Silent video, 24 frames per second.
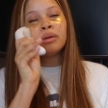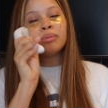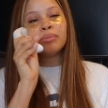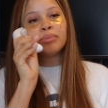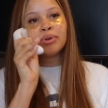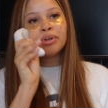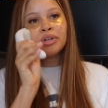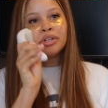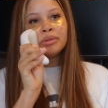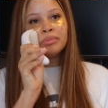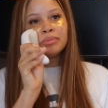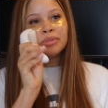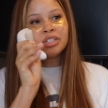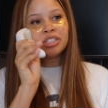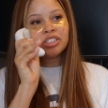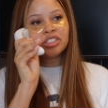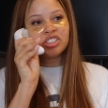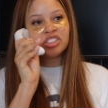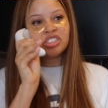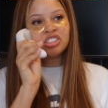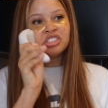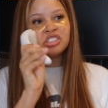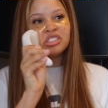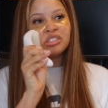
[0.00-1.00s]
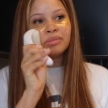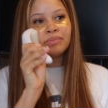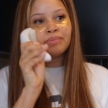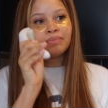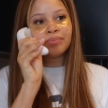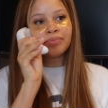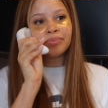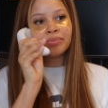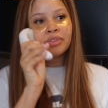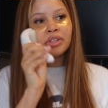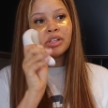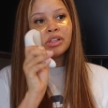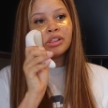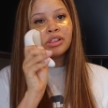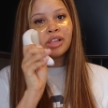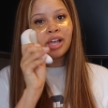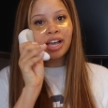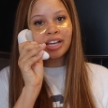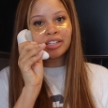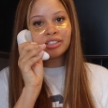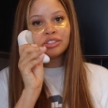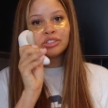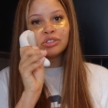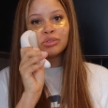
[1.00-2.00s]
pretty much the
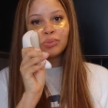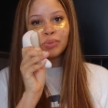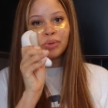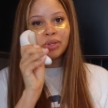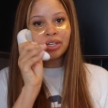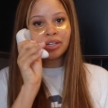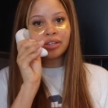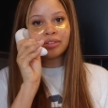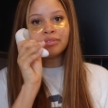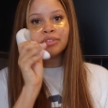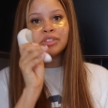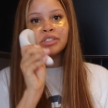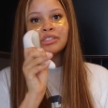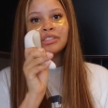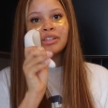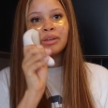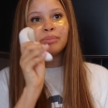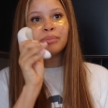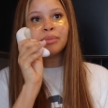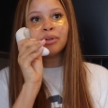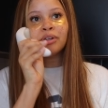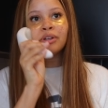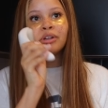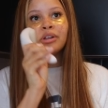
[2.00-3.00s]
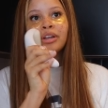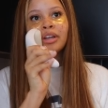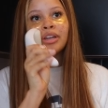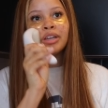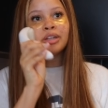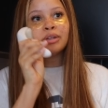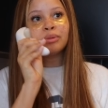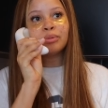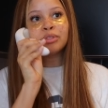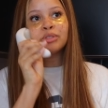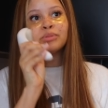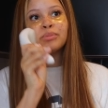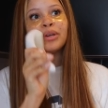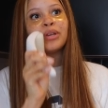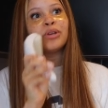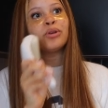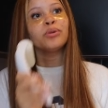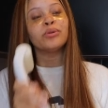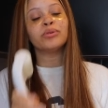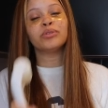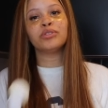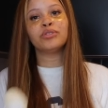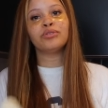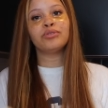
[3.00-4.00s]
last week of December, and it was my
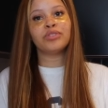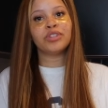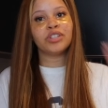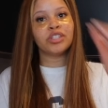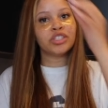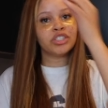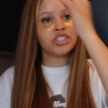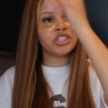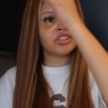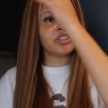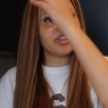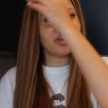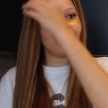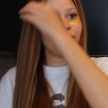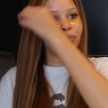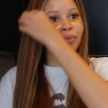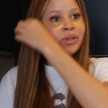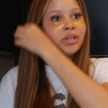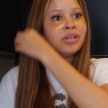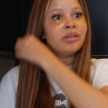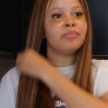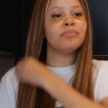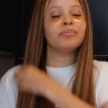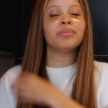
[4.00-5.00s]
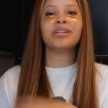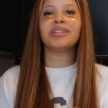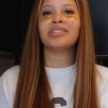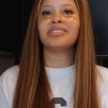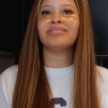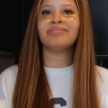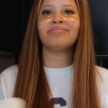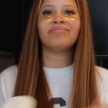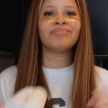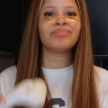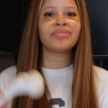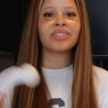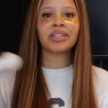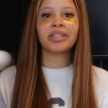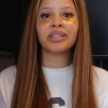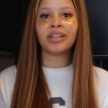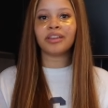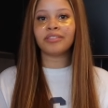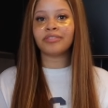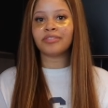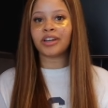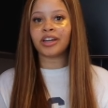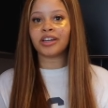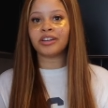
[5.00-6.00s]
goal to finish it that week, but
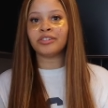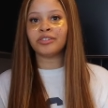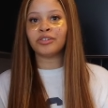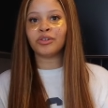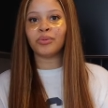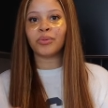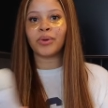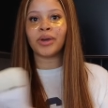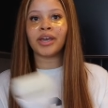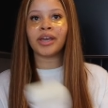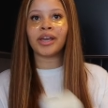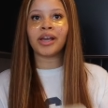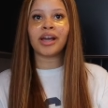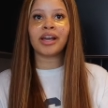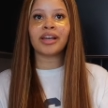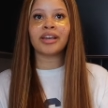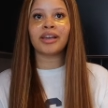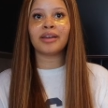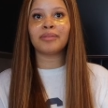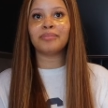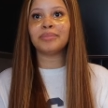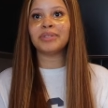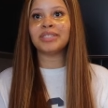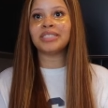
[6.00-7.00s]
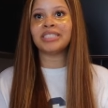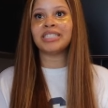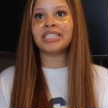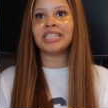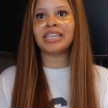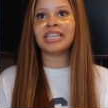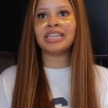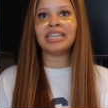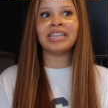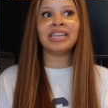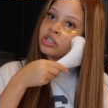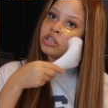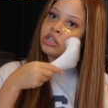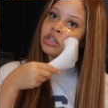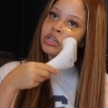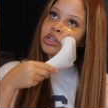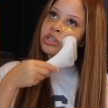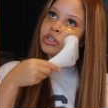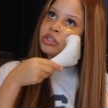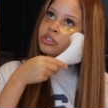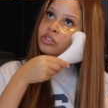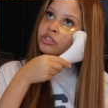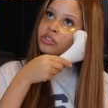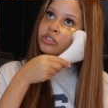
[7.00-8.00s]
life got in the way. I got busy.
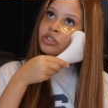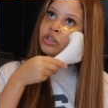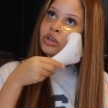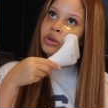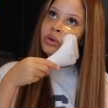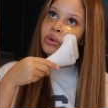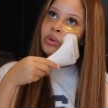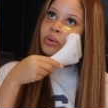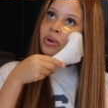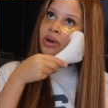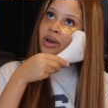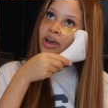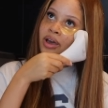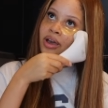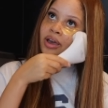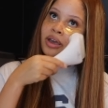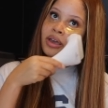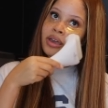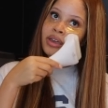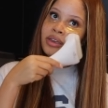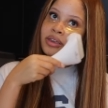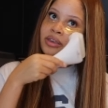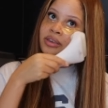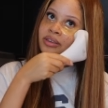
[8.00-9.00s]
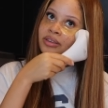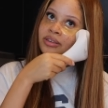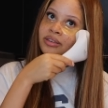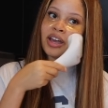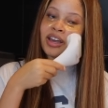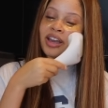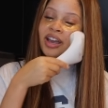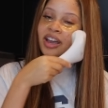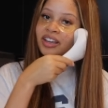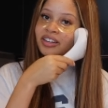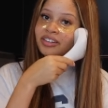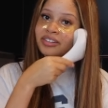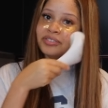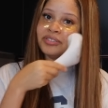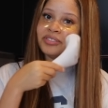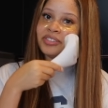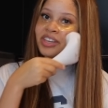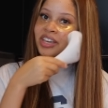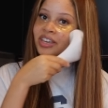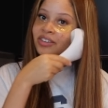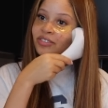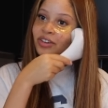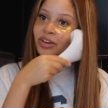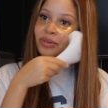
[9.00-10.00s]
So I kind of
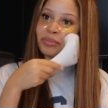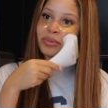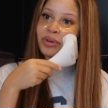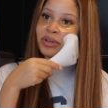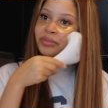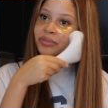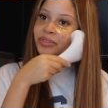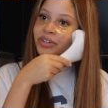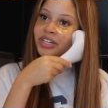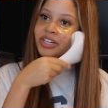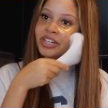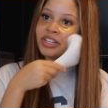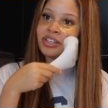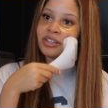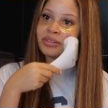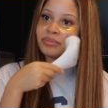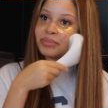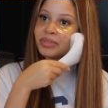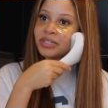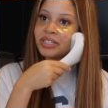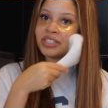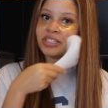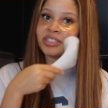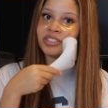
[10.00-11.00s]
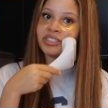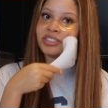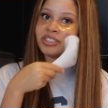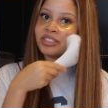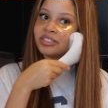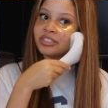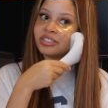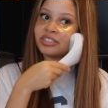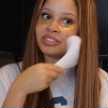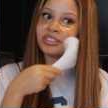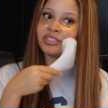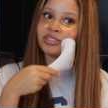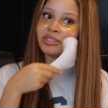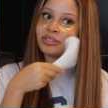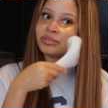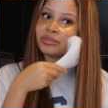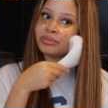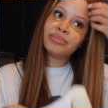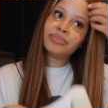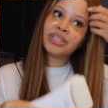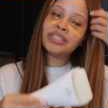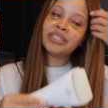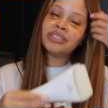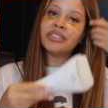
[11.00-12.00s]
gave up on reading it because it's
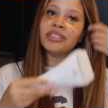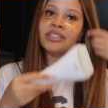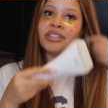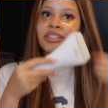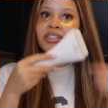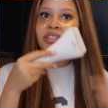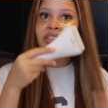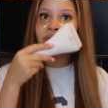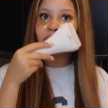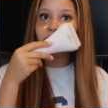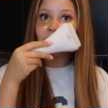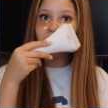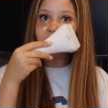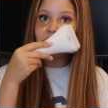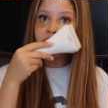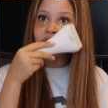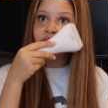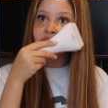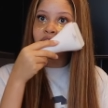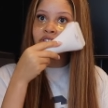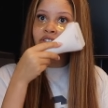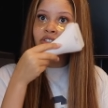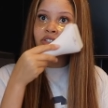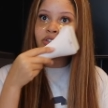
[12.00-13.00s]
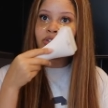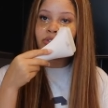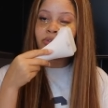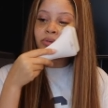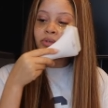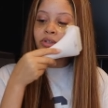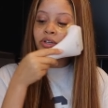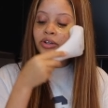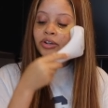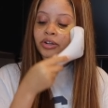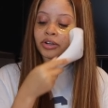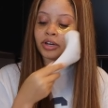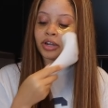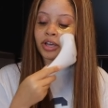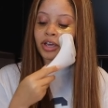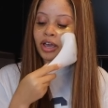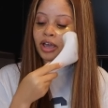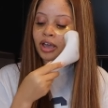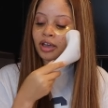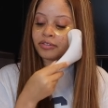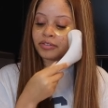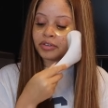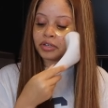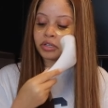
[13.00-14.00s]
basically a week into the new year and I
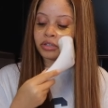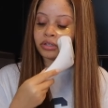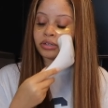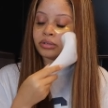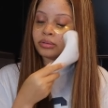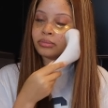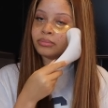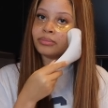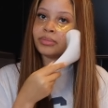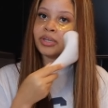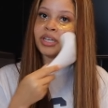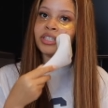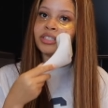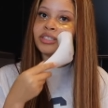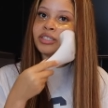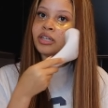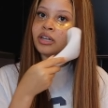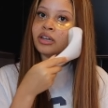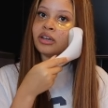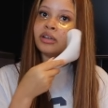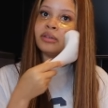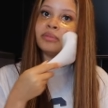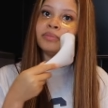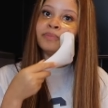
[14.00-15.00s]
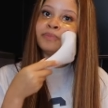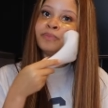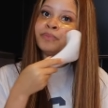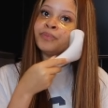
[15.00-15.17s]
haven't picked it up.